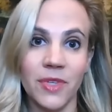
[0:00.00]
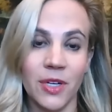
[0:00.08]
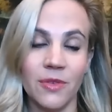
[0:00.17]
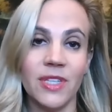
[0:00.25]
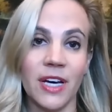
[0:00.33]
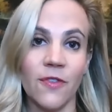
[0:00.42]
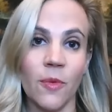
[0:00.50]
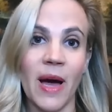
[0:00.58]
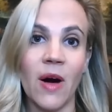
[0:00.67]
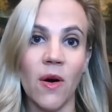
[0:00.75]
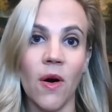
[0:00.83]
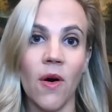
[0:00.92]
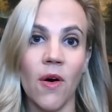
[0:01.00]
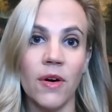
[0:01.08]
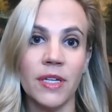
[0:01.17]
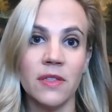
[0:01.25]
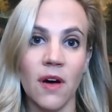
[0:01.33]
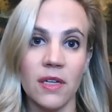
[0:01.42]
you know, death from
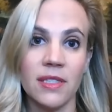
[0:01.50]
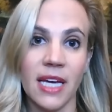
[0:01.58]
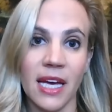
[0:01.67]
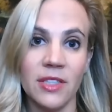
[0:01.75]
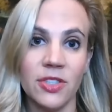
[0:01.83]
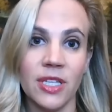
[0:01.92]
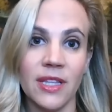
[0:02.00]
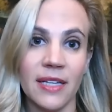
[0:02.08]
alcohol intoxication.